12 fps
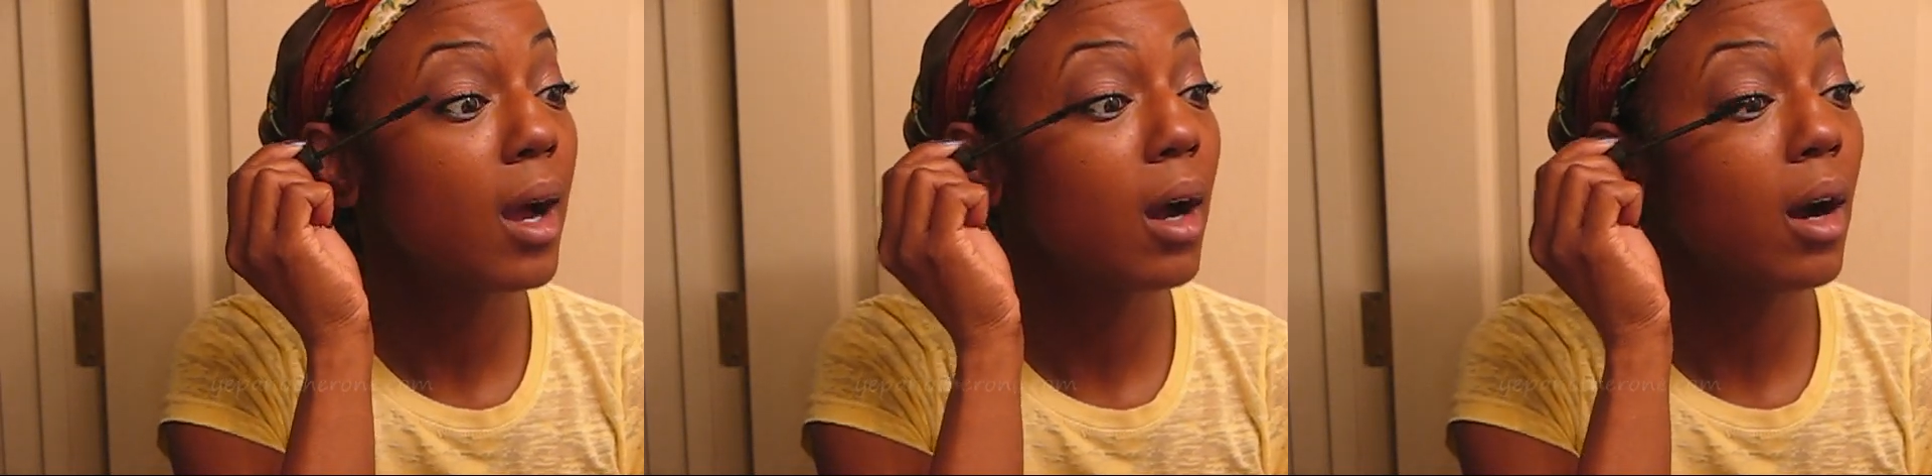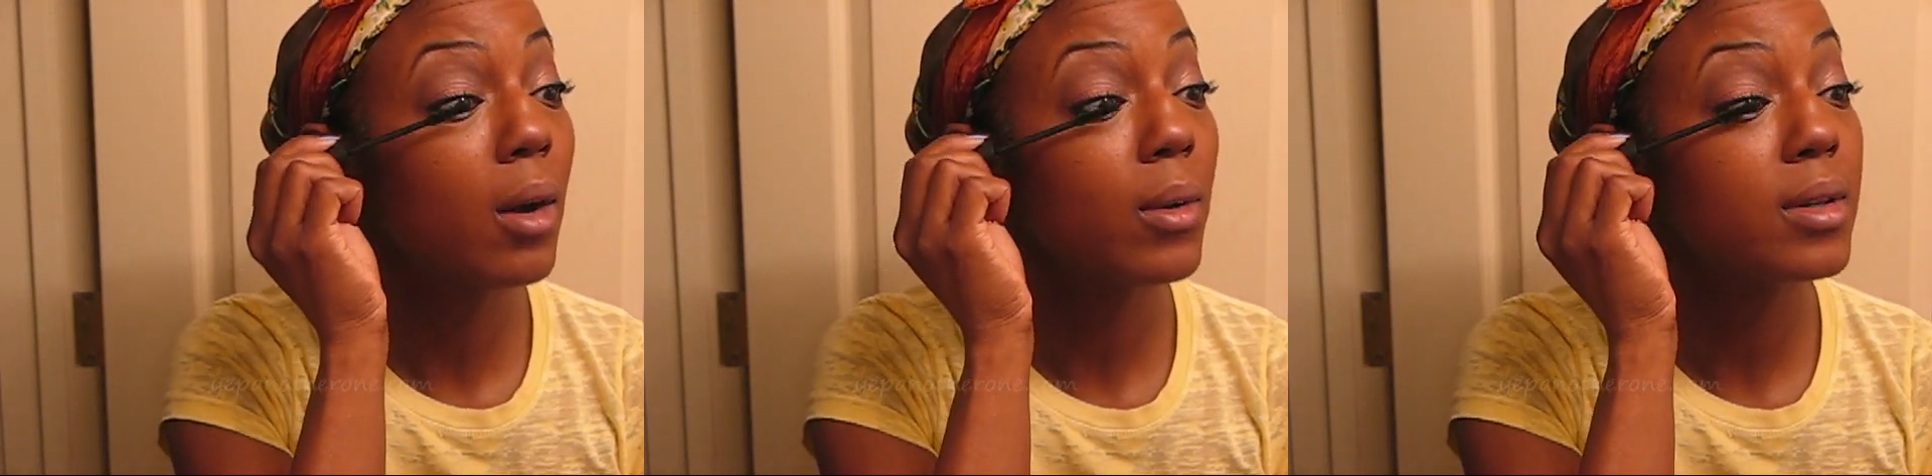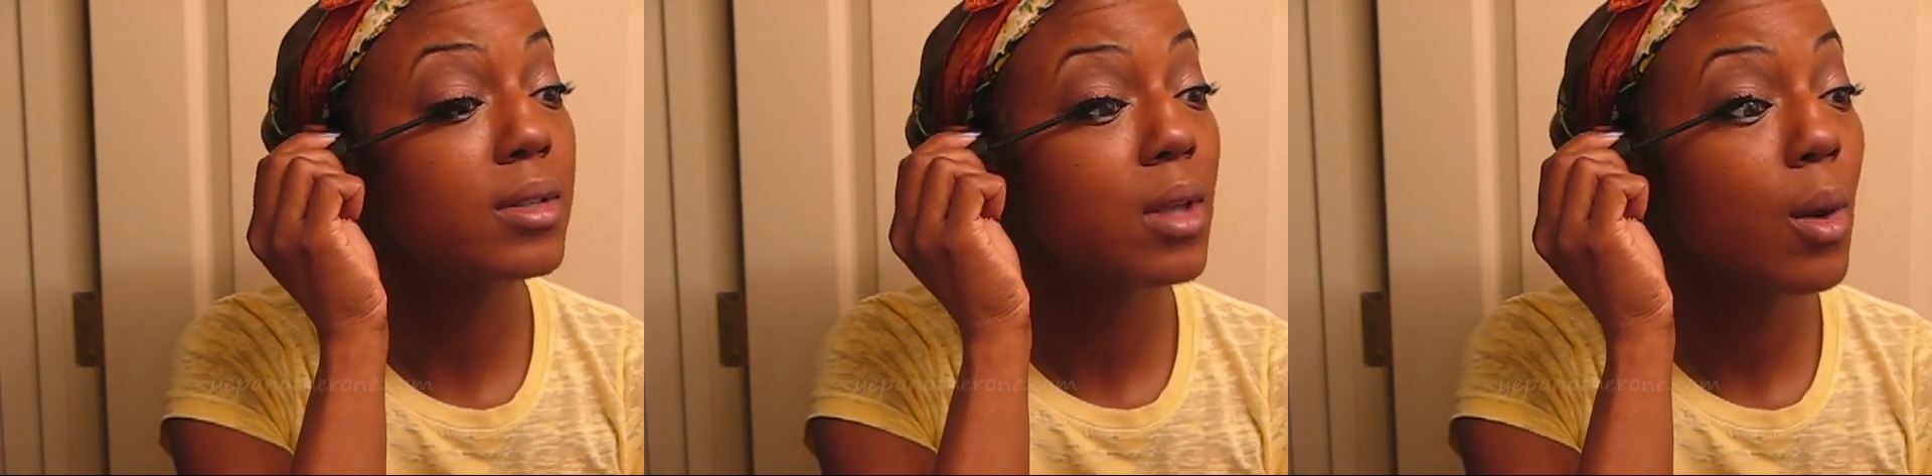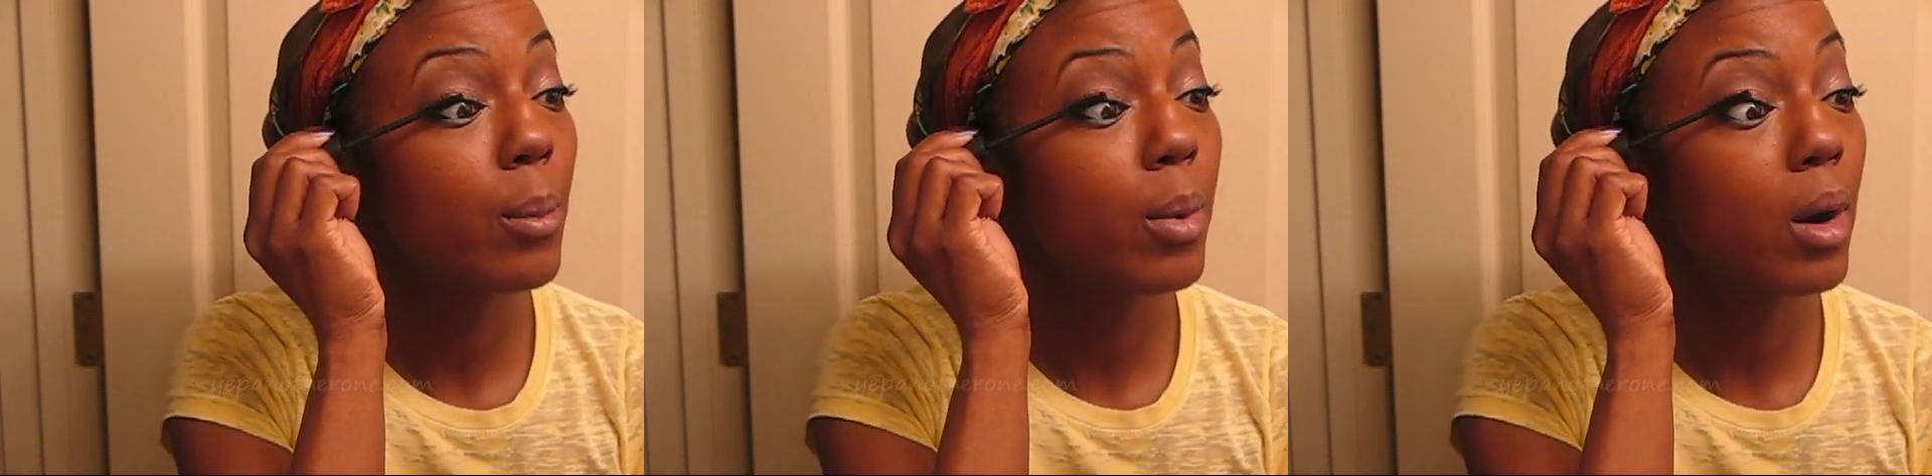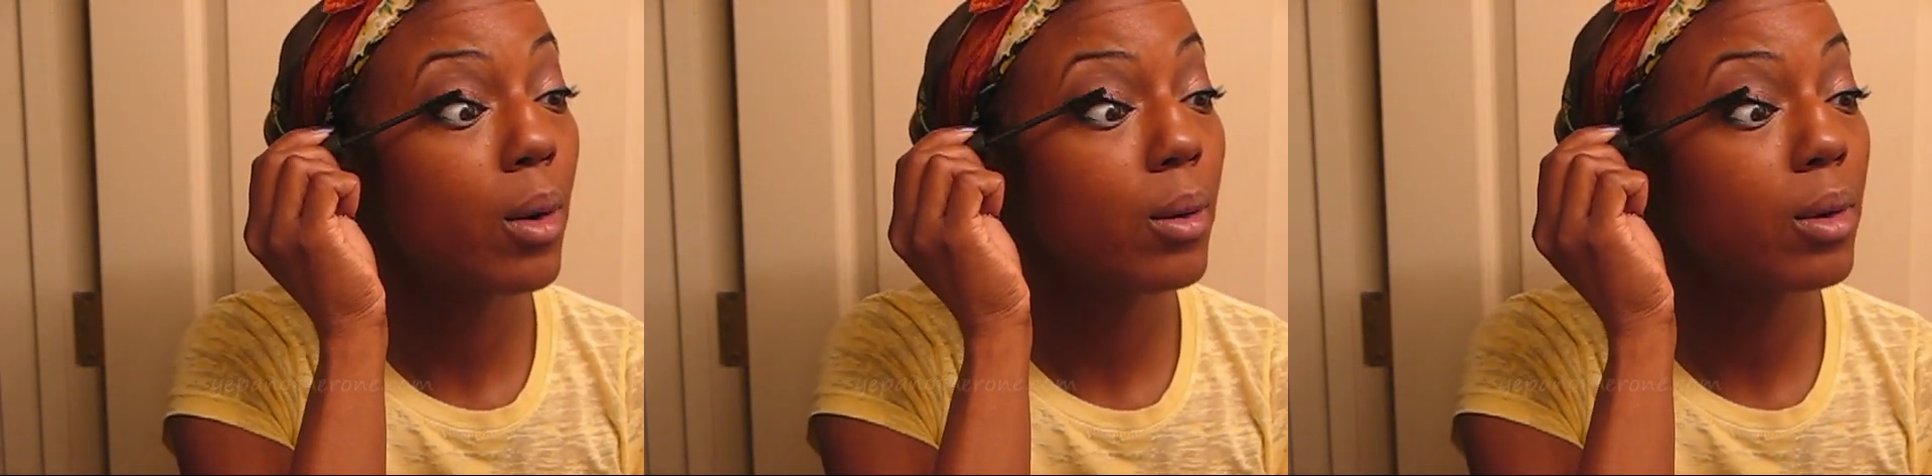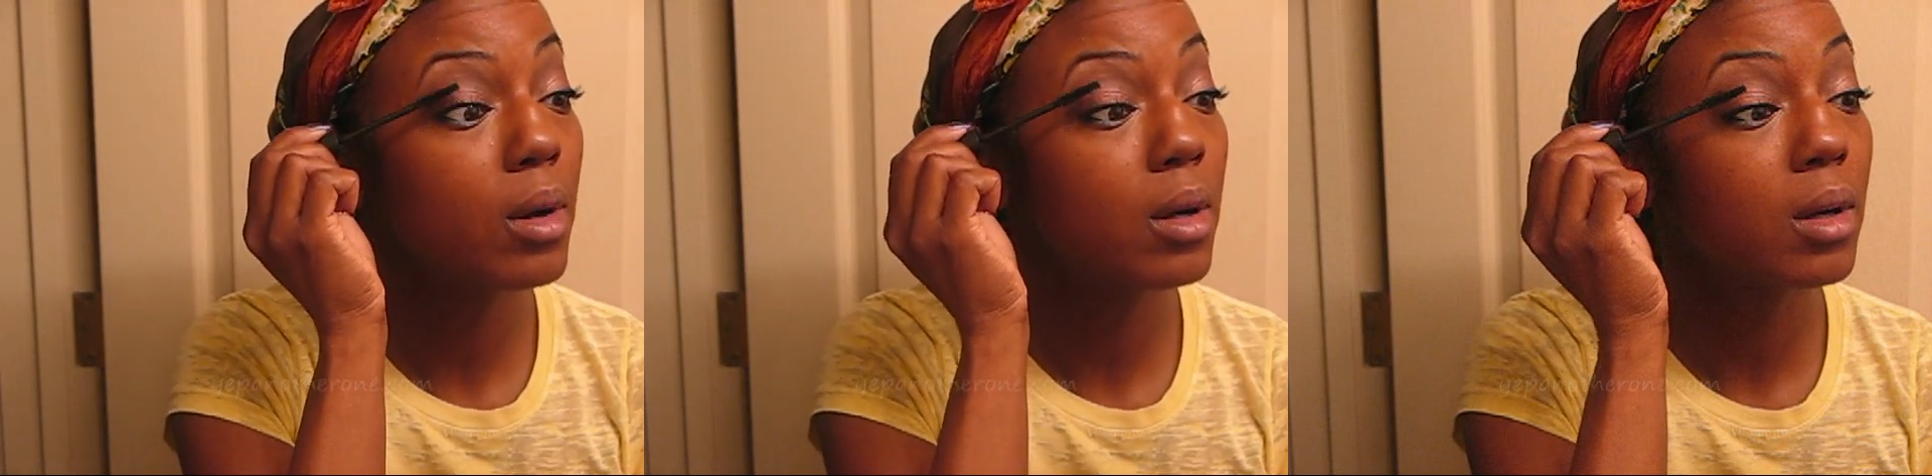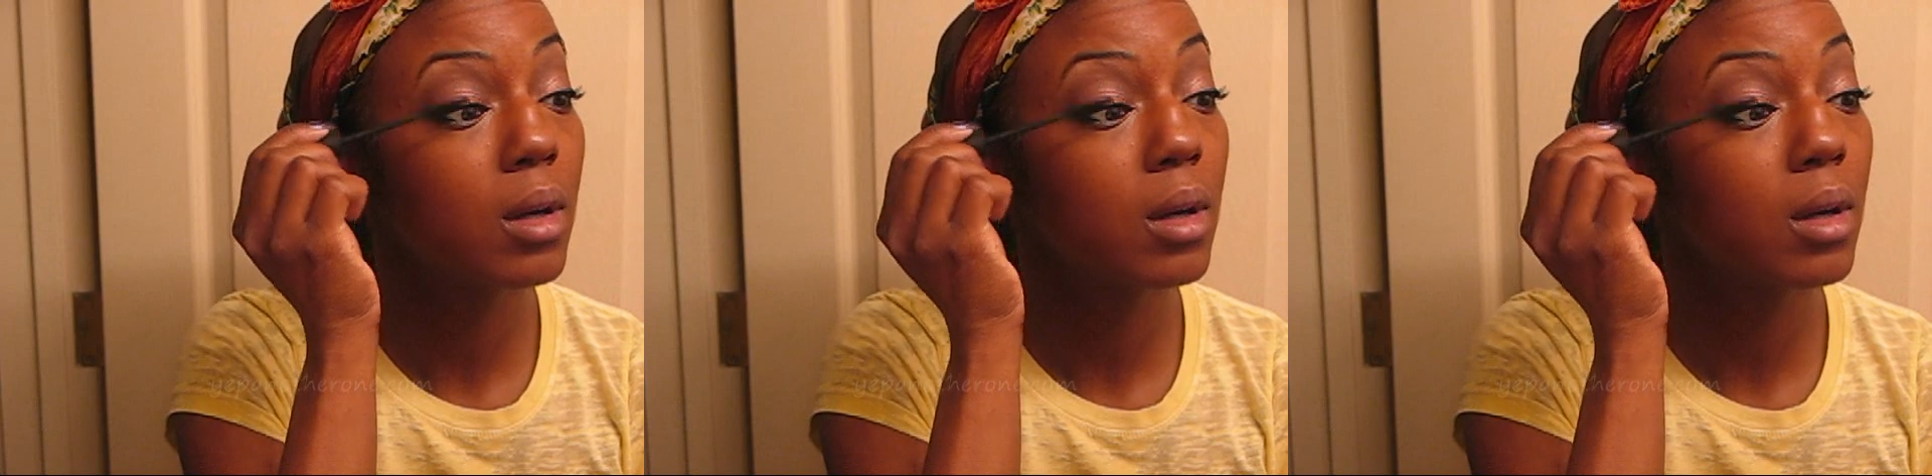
I always poke,